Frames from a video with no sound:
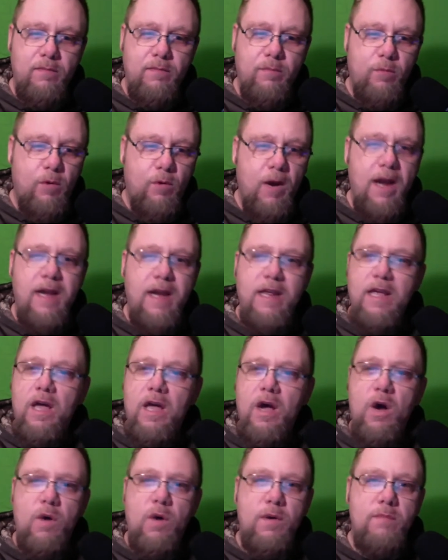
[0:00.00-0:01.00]

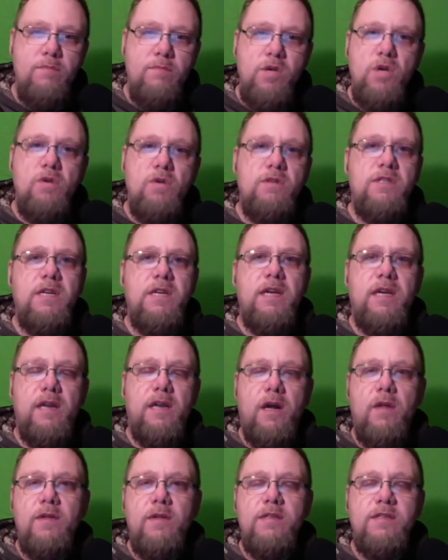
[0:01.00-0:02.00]
radio and music and
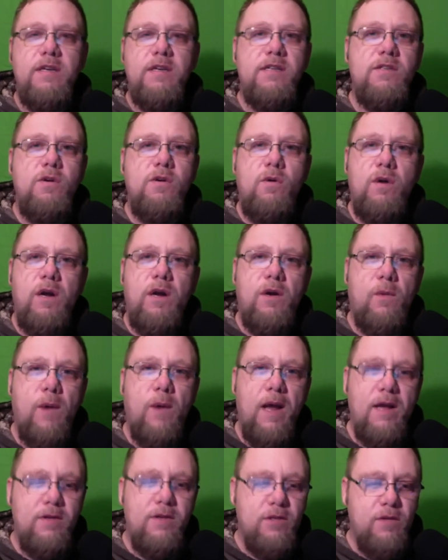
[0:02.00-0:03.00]
all these things going on
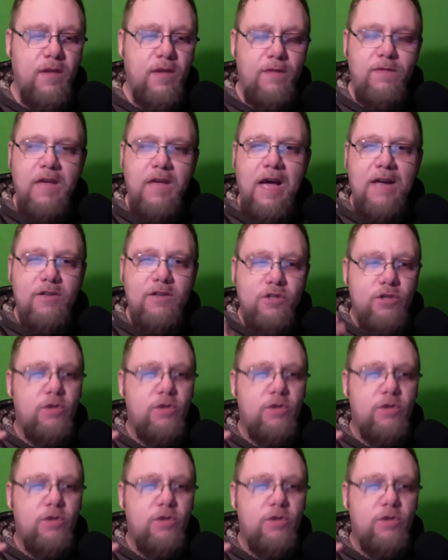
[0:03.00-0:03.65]
around you. They've got